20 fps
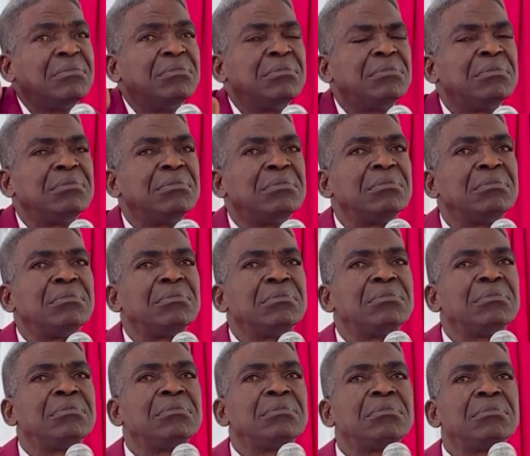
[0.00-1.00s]

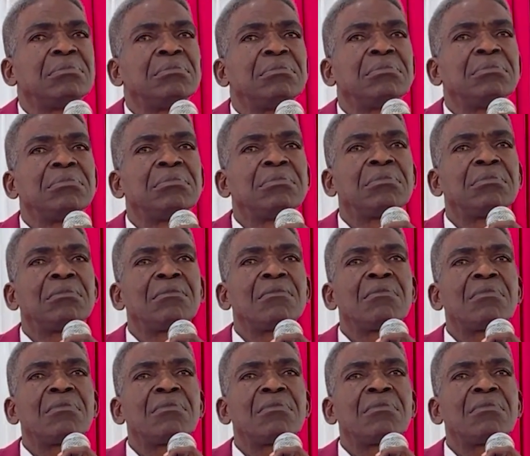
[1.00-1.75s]
Nothing is said.